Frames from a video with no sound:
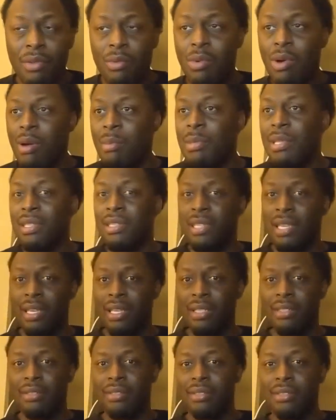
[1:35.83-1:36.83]
a woman
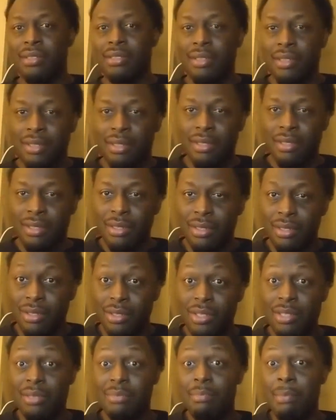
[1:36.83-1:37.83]
thinks
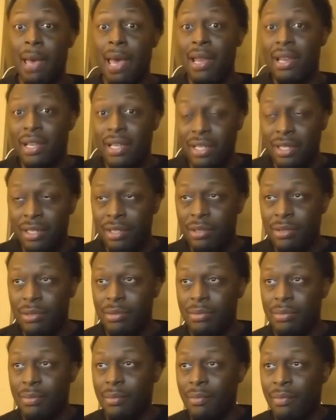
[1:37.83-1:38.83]
she's better than
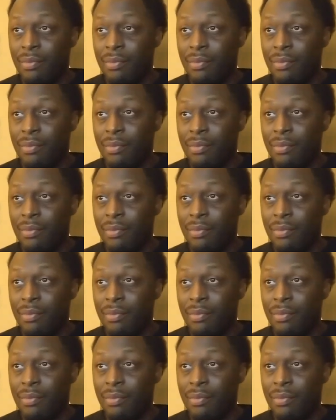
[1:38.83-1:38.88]
you,